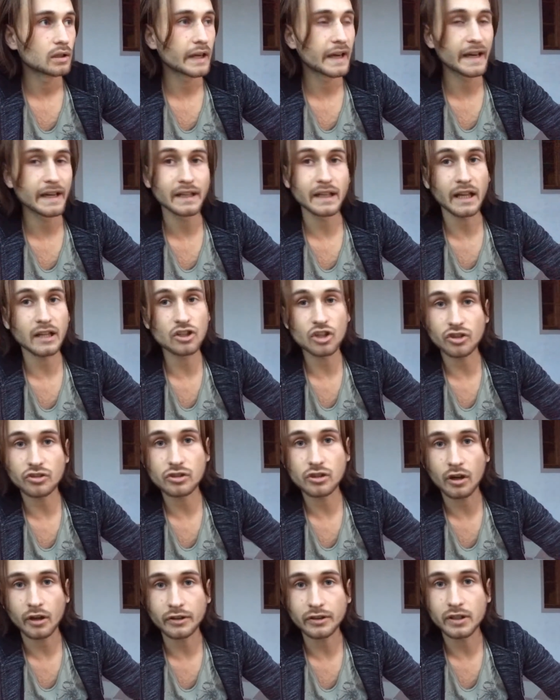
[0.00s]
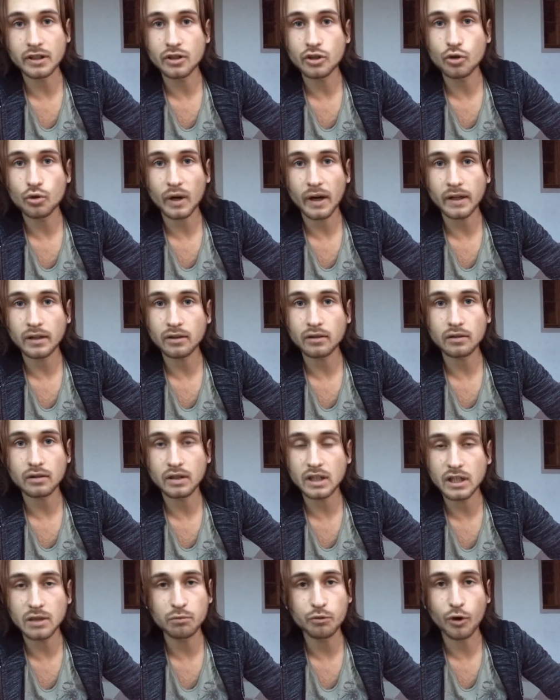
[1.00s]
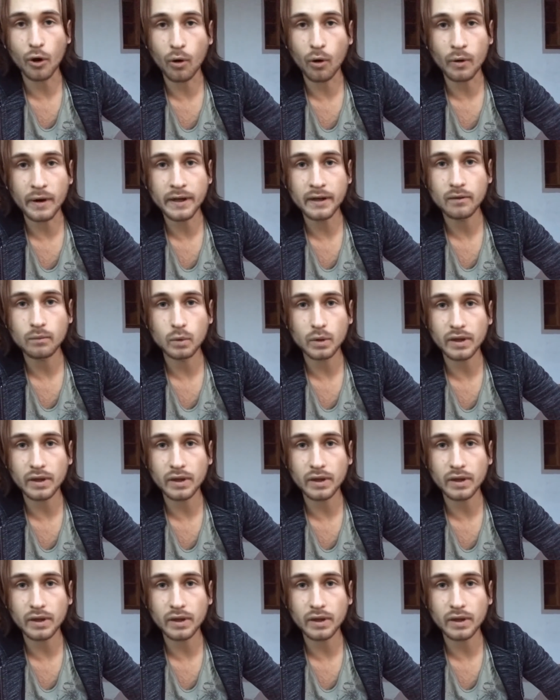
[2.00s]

and I just continue, I keep going,